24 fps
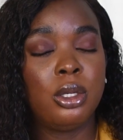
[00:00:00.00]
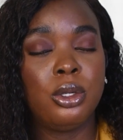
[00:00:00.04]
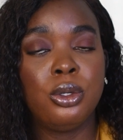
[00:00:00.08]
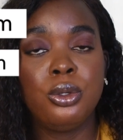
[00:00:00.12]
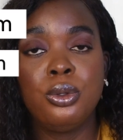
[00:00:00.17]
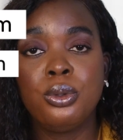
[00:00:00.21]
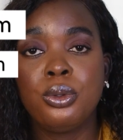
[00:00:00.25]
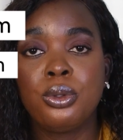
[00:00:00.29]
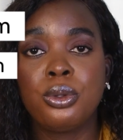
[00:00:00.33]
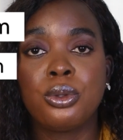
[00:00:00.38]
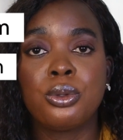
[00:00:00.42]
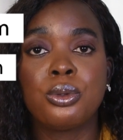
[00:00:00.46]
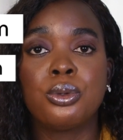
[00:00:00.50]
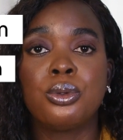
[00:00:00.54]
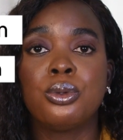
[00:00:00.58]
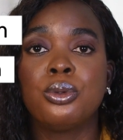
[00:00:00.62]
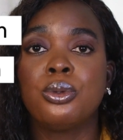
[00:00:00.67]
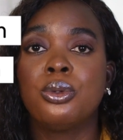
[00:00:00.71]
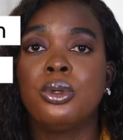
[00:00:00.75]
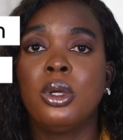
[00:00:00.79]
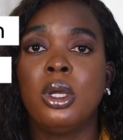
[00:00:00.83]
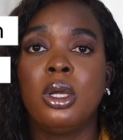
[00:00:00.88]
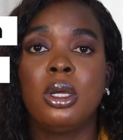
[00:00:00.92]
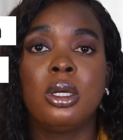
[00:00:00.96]
Look
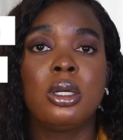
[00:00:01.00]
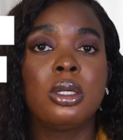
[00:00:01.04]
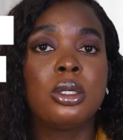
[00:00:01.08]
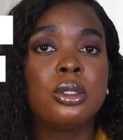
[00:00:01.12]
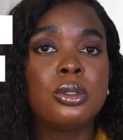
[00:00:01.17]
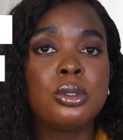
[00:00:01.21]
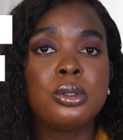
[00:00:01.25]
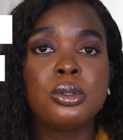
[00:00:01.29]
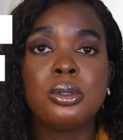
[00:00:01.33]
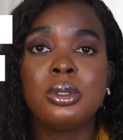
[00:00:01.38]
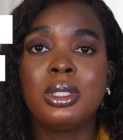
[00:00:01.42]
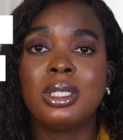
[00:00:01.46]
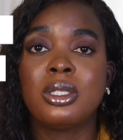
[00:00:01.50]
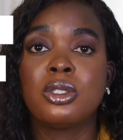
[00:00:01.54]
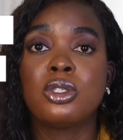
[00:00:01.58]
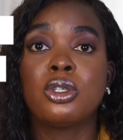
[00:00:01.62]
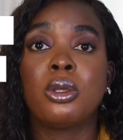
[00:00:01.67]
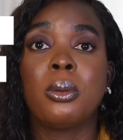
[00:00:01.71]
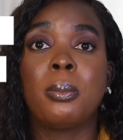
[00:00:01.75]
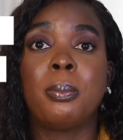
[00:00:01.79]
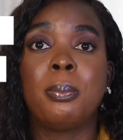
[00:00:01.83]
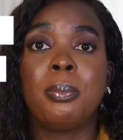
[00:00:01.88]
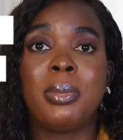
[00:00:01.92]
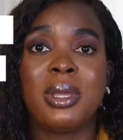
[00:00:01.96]
through. Google is
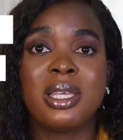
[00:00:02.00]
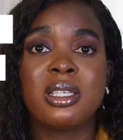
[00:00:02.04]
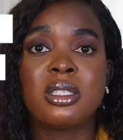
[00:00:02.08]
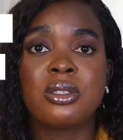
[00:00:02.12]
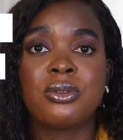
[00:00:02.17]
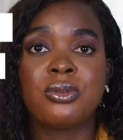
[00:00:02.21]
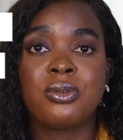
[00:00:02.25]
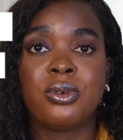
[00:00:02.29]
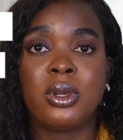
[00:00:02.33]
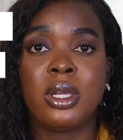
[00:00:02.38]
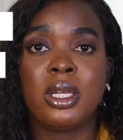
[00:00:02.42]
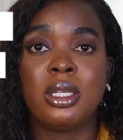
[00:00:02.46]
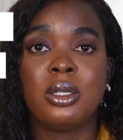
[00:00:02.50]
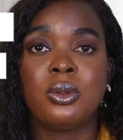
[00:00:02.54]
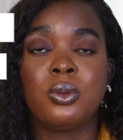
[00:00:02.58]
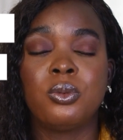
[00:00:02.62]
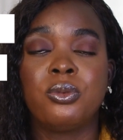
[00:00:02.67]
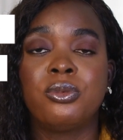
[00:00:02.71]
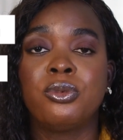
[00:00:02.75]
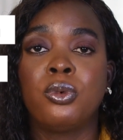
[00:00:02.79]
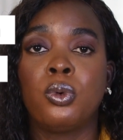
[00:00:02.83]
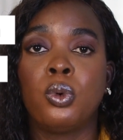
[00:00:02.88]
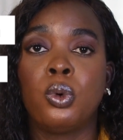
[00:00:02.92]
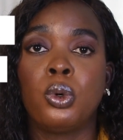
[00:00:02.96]
your best friend
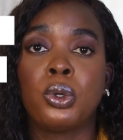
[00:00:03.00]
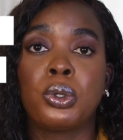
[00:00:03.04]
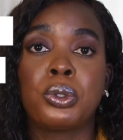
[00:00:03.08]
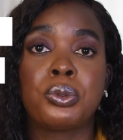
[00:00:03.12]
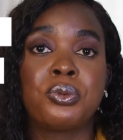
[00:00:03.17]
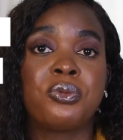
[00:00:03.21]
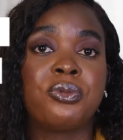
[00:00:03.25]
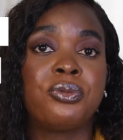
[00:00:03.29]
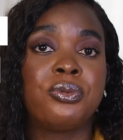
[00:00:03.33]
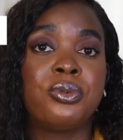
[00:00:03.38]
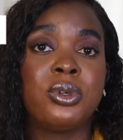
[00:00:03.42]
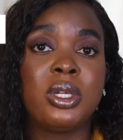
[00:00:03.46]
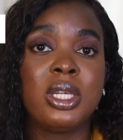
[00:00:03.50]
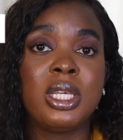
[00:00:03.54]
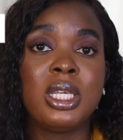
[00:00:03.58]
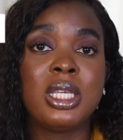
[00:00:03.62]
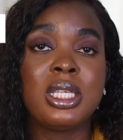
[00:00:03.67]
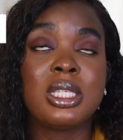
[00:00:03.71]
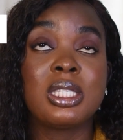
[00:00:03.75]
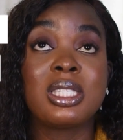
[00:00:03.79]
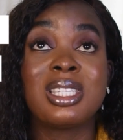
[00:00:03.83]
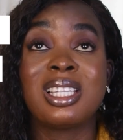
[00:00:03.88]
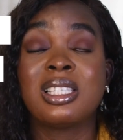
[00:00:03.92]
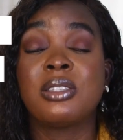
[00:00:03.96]
for
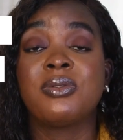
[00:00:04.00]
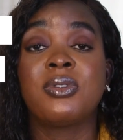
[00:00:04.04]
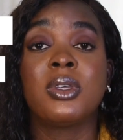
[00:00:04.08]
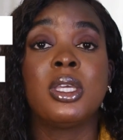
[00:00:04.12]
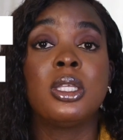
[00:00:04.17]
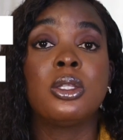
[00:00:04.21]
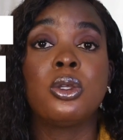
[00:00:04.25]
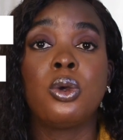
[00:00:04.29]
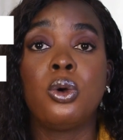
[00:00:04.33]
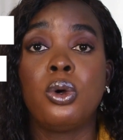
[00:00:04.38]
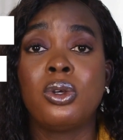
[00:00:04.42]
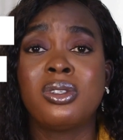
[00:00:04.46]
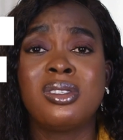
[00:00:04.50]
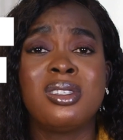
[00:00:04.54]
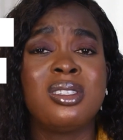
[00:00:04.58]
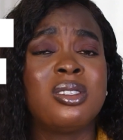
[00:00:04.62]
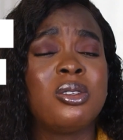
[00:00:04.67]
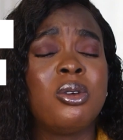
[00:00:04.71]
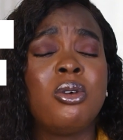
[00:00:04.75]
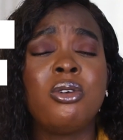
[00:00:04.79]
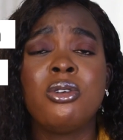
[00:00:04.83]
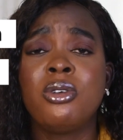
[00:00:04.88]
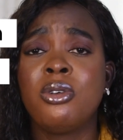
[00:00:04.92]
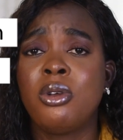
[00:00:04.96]
free certificate
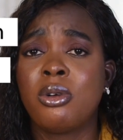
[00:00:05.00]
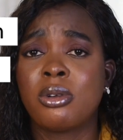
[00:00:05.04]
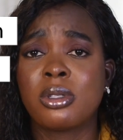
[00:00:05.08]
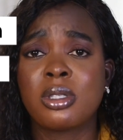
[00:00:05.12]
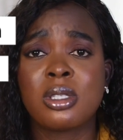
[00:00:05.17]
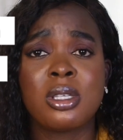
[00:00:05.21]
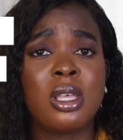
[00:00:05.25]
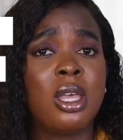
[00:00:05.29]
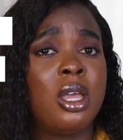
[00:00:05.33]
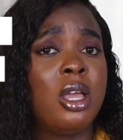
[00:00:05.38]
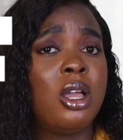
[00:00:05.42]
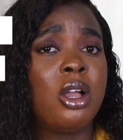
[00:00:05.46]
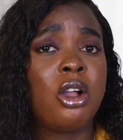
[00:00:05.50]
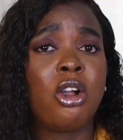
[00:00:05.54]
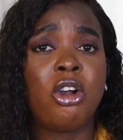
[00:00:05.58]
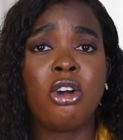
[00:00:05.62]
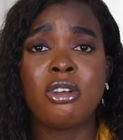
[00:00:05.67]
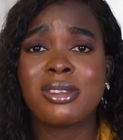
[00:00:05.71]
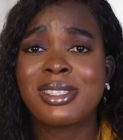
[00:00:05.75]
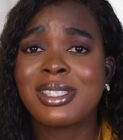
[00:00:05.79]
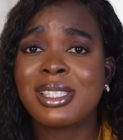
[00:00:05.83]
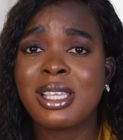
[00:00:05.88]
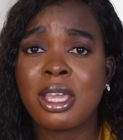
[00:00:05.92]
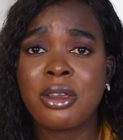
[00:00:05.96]
courses or not.
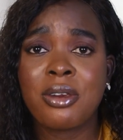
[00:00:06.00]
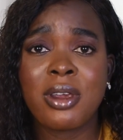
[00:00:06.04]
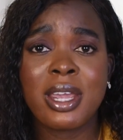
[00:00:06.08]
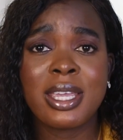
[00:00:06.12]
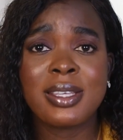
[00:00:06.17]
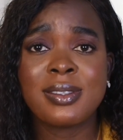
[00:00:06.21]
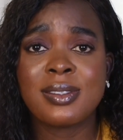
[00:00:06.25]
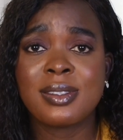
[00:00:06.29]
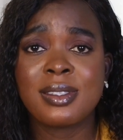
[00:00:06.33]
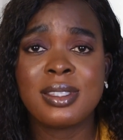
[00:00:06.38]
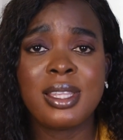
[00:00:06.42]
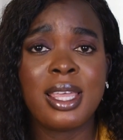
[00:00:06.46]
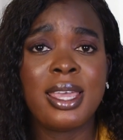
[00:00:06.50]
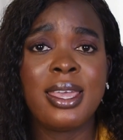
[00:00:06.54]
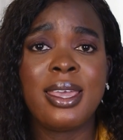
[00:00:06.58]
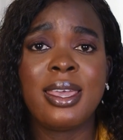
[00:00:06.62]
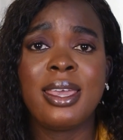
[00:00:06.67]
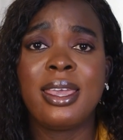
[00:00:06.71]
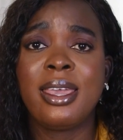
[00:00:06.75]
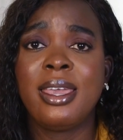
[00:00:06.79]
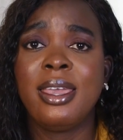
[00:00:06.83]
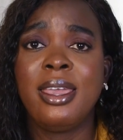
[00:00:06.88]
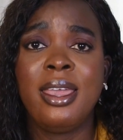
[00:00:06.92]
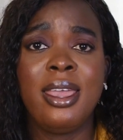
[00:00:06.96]
Coursera is
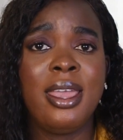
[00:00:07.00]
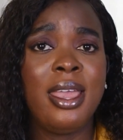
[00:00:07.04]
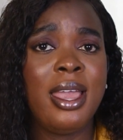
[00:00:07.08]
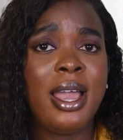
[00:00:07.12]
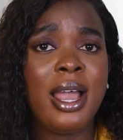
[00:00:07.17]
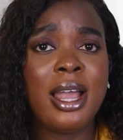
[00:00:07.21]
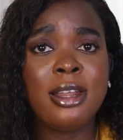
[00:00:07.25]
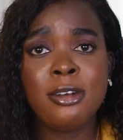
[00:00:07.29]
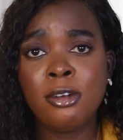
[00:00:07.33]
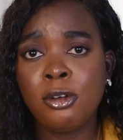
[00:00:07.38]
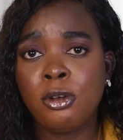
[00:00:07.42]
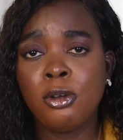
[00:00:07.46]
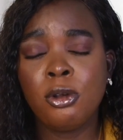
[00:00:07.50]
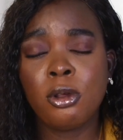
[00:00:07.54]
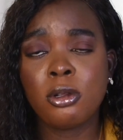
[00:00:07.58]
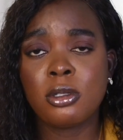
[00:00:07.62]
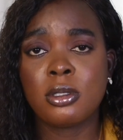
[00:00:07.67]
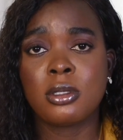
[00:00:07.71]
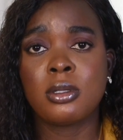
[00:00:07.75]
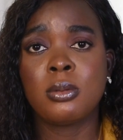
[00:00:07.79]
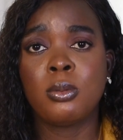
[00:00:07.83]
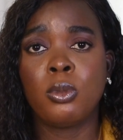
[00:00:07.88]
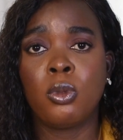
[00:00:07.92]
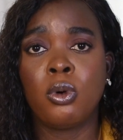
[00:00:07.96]
there, and a
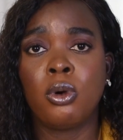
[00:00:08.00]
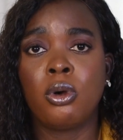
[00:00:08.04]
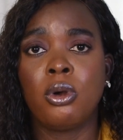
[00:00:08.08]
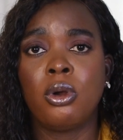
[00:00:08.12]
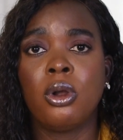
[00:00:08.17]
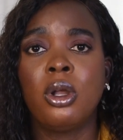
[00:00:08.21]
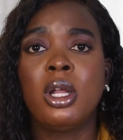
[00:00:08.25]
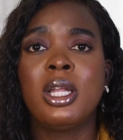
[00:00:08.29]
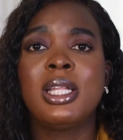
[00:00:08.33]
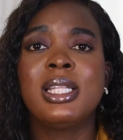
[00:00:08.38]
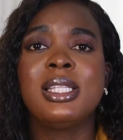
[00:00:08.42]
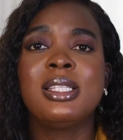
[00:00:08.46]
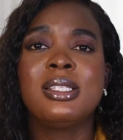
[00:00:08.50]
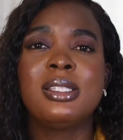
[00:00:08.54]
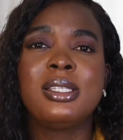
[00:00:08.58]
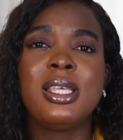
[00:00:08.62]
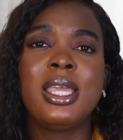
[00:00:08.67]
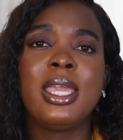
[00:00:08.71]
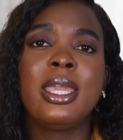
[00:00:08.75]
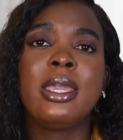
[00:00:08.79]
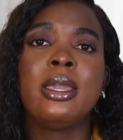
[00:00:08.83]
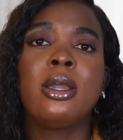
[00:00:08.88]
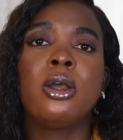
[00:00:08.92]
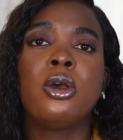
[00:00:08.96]
lot more.
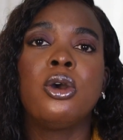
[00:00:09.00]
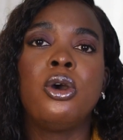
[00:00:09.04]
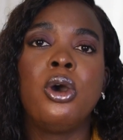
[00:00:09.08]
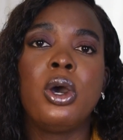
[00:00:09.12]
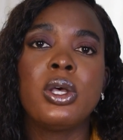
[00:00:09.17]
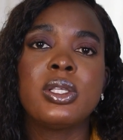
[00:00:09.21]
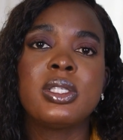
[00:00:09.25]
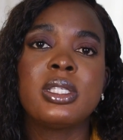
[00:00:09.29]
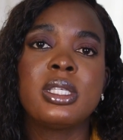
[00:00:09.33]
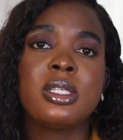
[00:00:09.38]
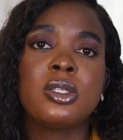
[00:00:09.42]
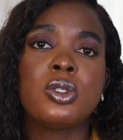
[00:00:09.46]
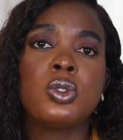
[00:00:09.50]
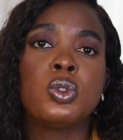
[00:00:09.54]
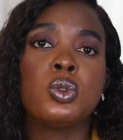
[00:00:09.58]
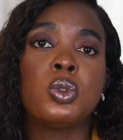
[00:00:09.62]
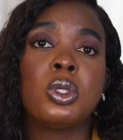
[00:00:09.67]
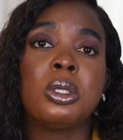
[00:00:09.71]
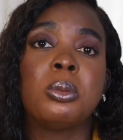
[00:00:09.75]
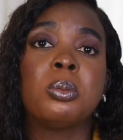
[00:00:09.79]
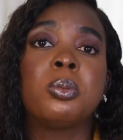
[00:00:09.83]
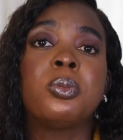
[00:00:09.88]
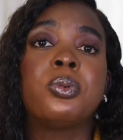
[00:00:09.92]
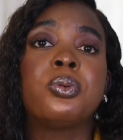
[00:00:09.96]
Take courses to
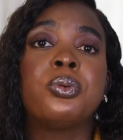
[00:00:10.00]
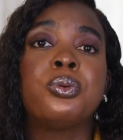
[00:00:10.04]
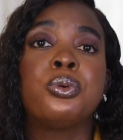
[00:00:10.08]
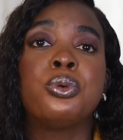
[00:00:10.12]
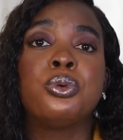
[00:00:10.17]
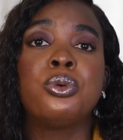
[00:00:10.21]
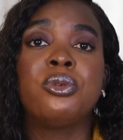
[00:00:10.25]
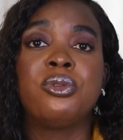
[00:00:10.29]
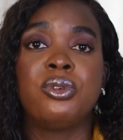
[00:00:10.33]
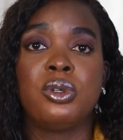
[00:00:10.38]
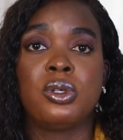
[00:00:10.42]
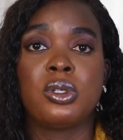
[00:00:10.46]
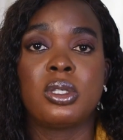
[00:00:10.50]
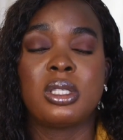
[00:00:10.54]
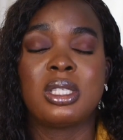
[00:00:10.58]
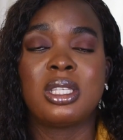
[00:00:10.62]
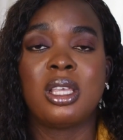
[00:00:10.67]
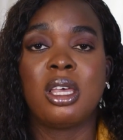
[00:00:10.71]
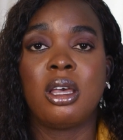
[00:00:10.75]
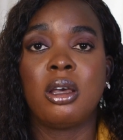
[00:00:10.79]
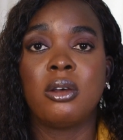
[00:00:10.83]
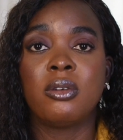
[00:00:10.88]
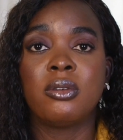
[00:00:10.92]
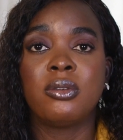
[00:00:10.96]
improve
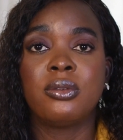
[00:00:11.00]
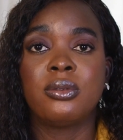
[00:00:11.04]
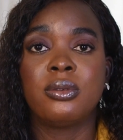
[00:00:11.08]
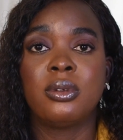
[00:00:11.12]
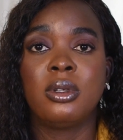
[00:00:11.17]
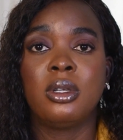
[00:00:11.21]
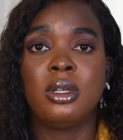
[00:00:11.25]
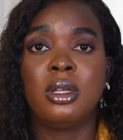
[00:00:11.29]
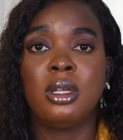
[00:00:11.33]
yourself.